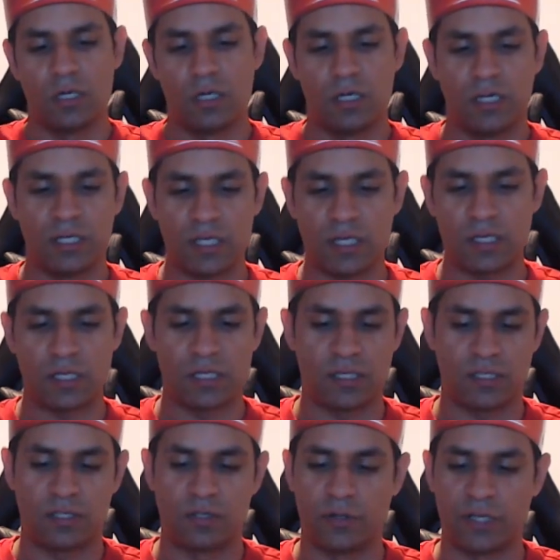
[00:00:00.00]
it's
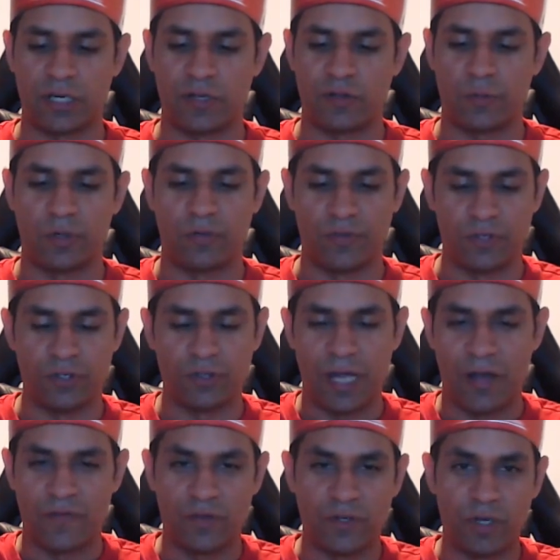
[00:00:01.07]
not the end of the world if you do get a
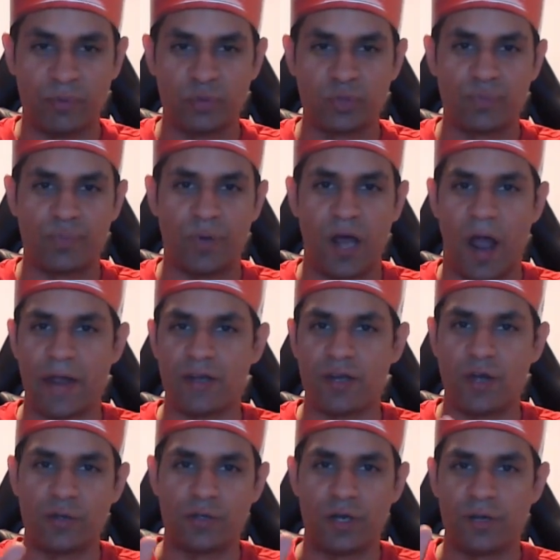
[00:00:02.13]
few doubles, but I know,
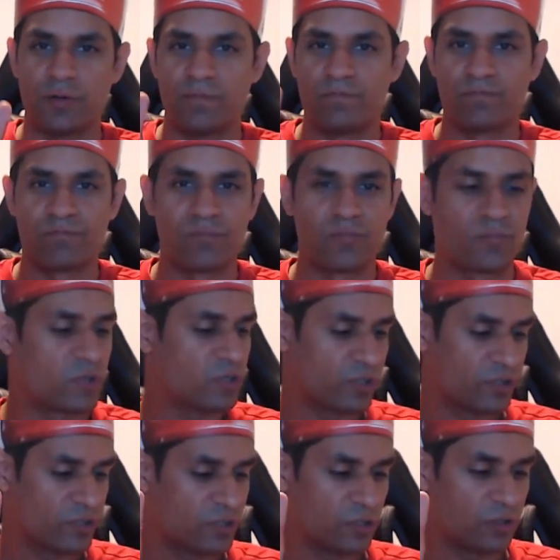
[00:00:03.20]
you know,
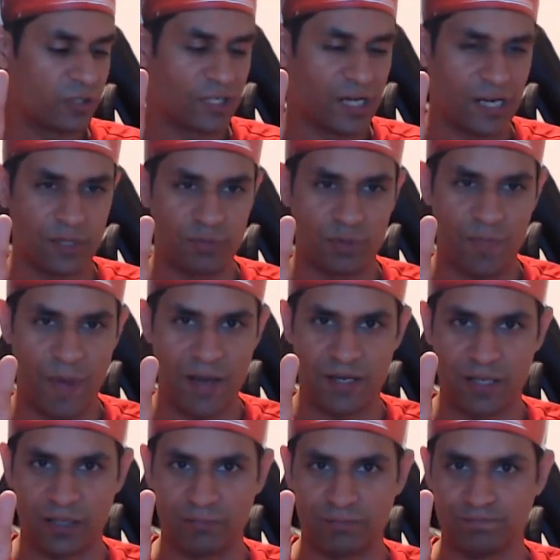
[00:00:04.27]
you could end up
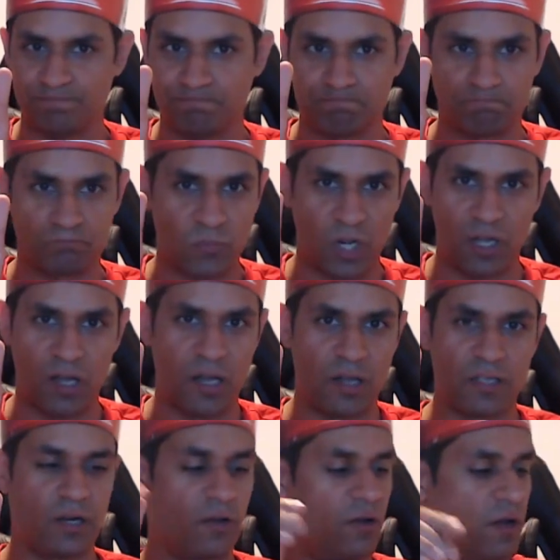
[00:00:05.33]
spending, you
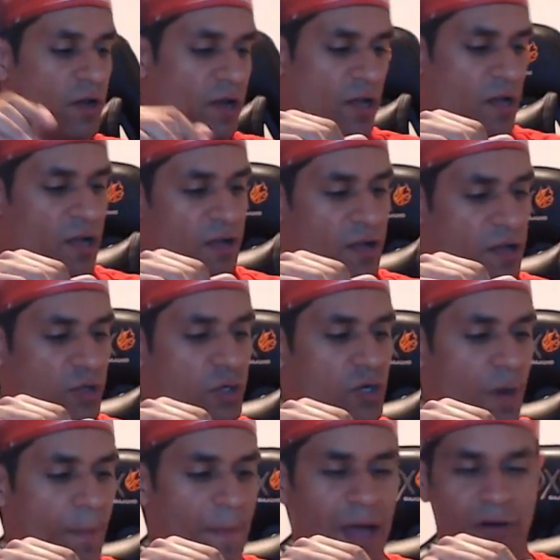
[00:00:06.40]
know, a good
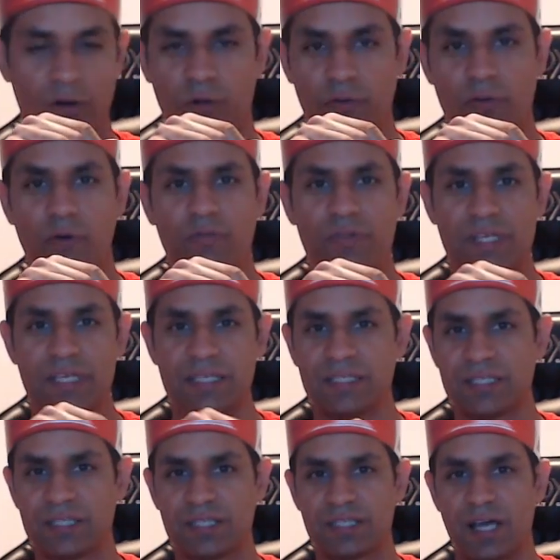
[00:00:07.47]
amount on
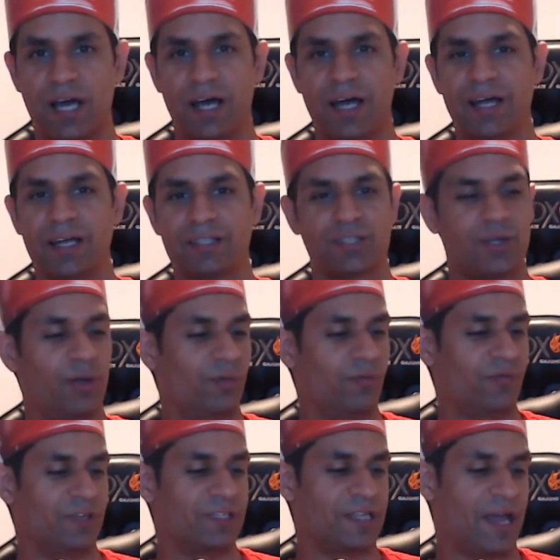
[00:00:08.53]
these to
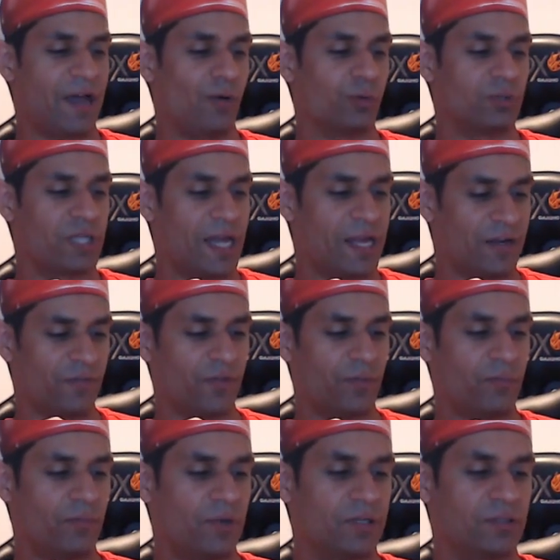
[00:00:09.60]
hopefully get all 10 of them,
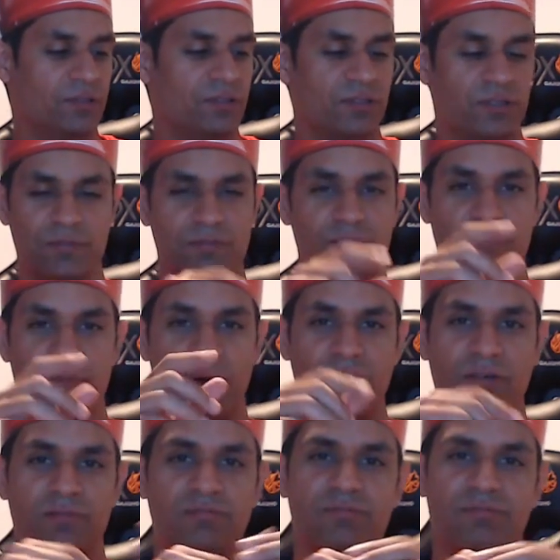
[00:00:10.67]
and you might
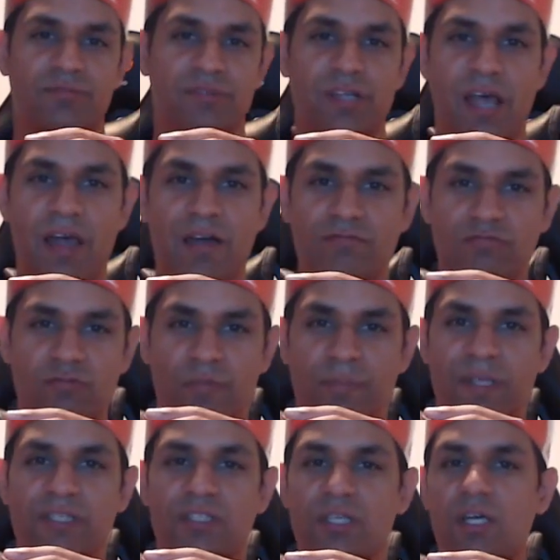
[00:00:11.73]
get
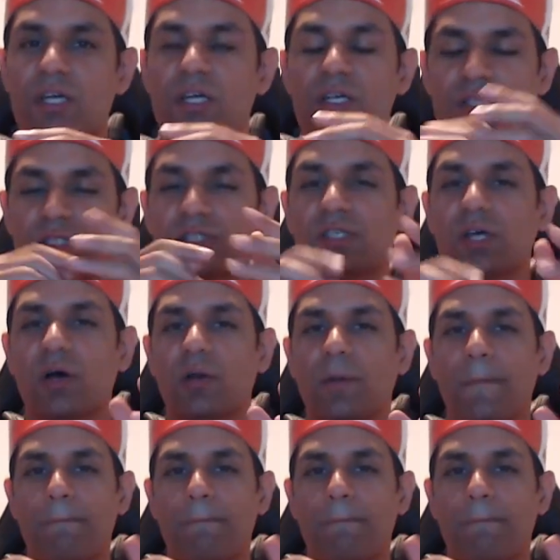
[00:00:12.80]
repeats. So